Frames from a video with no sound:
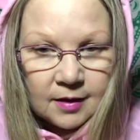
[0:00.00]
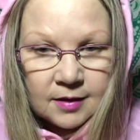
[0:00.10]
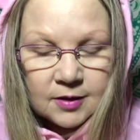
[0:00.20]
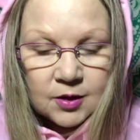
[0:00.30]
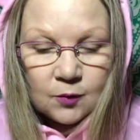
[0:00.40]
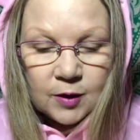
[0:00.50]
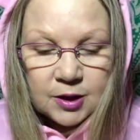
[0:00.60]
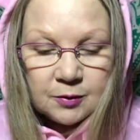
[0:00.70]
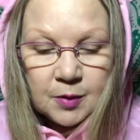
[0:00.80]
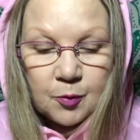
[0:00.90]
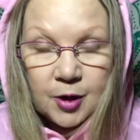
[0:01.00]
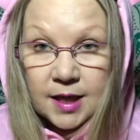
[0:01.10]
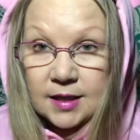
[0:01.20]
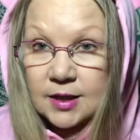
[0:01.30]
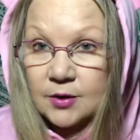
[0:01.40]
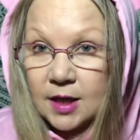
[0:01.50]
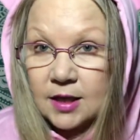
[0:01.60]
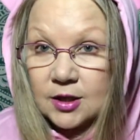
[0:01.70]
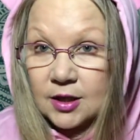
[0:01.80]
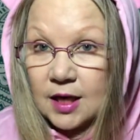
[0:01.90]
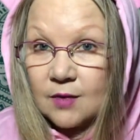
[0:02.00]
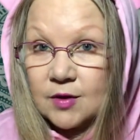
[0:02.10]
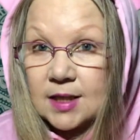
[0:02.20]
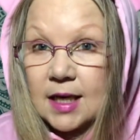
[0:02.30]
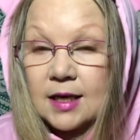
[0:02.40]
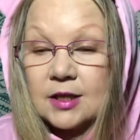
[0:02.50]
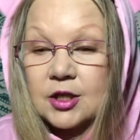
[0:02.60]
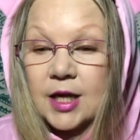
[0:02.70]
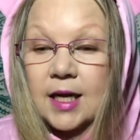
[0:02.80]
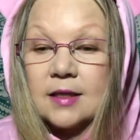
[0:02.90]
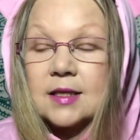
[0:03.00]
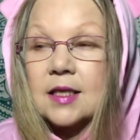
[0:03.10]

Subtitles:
So what to embrace? You guys could have a second chance.